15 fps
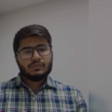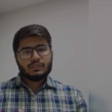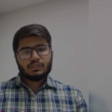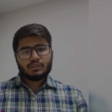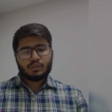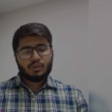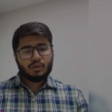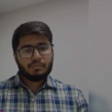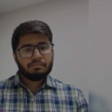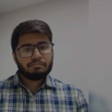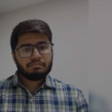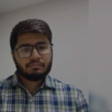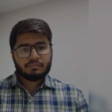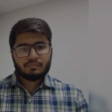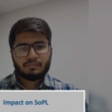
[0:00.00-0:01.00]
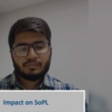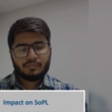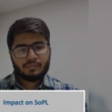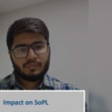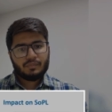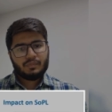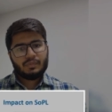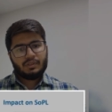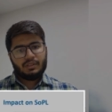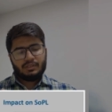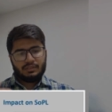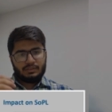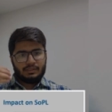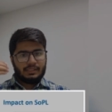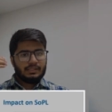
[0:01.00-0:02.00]
So,
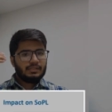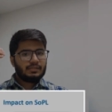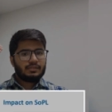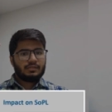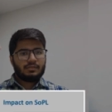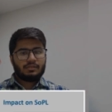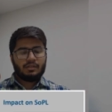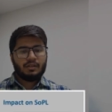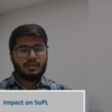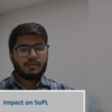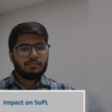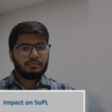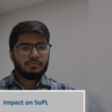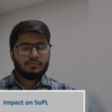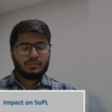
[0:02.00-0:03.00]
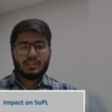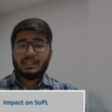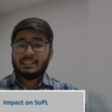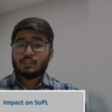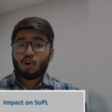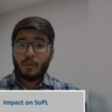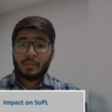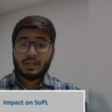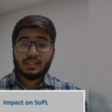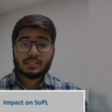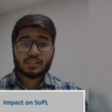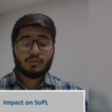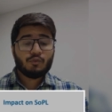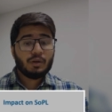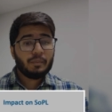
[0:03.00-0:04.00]
since the lease
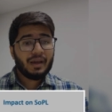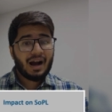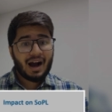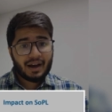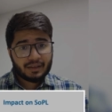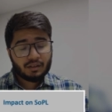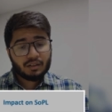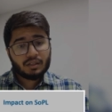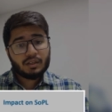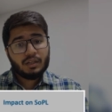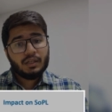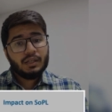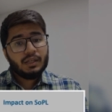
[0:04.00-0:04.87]
obligation will be higher,